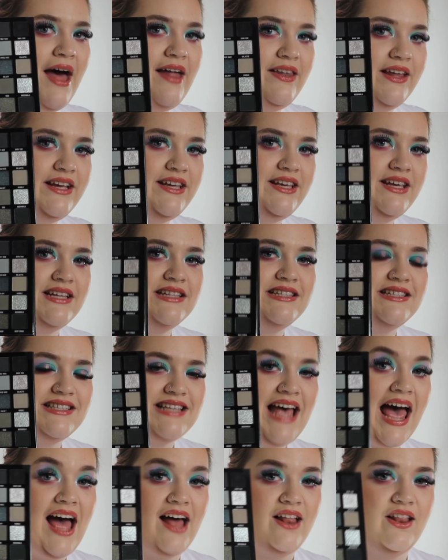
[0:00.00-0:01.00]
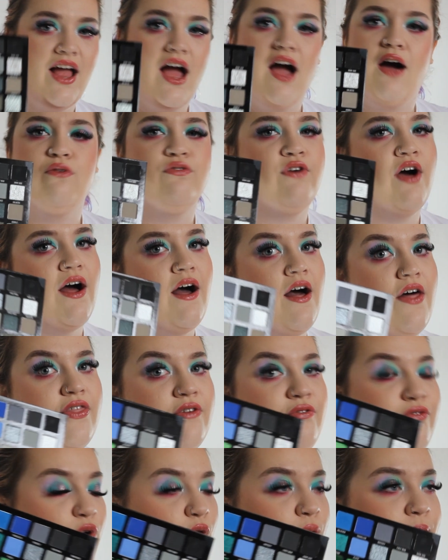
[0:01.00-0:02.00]
palette, you can tell how far
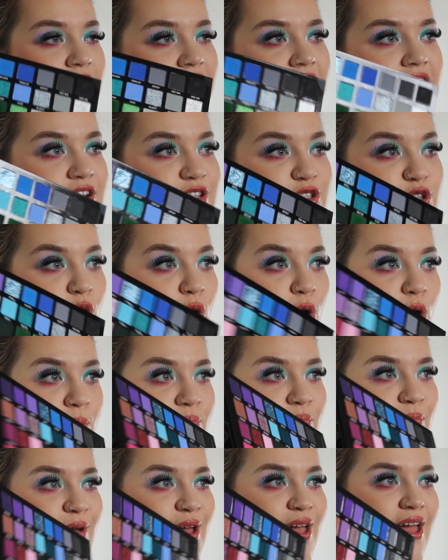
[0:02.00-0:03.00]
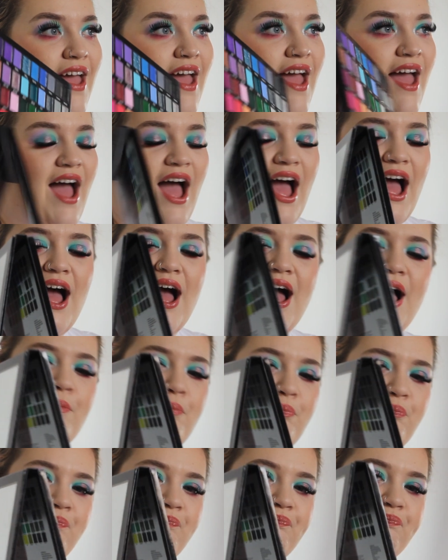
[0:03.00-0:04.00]
the formula has come.
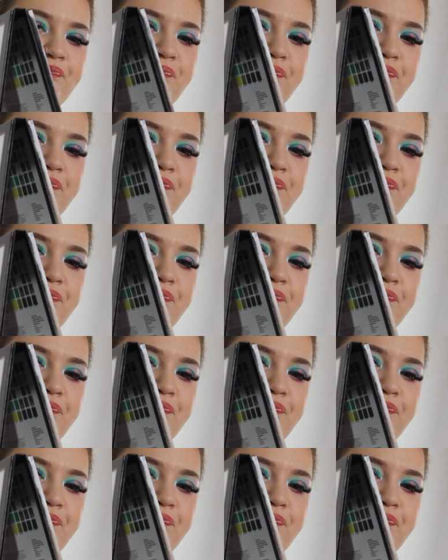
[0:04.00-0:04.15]
Um,